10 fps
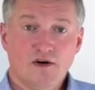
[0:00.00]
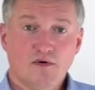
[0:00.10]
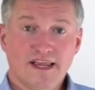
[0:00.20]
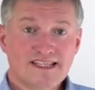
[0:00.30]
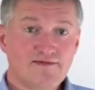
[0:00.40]
Well,
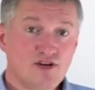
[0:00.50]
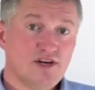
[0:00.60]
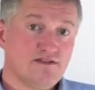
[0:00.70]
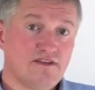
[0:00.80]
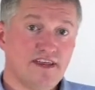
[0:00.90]
let's have a look
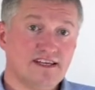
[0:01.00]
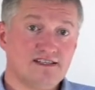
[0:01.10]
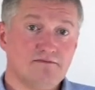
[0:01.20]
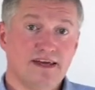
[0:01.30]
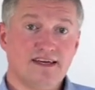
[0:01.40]
at the things
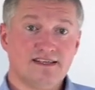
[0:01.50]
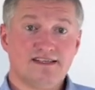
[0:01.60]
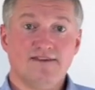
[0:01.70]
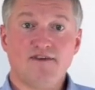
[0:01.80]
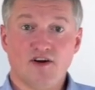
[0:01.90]
that make it
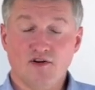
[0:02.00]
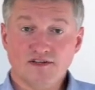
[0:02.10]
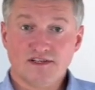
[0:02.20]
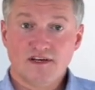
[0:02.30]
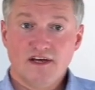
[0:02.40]

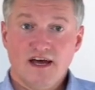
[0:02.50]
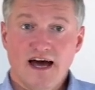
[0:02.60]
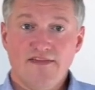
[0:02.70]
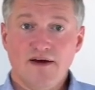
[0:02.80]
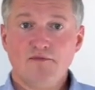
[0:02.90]
difficult,
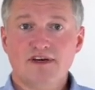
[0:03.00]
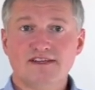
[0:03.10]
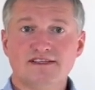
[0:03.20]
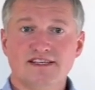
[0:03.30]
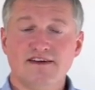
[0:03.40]
and then we can
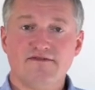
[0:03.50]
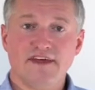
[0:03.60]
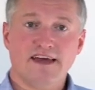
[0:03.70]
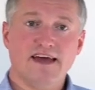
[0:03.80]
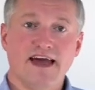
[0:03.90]
see if
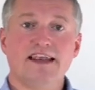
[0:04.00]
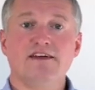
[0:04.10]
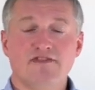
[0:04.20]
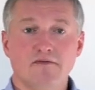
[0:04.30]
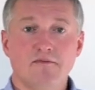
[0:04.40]
any
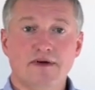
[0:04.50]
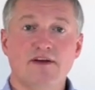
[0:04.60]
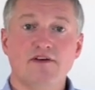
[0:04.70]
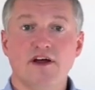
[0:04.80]
of them appear in our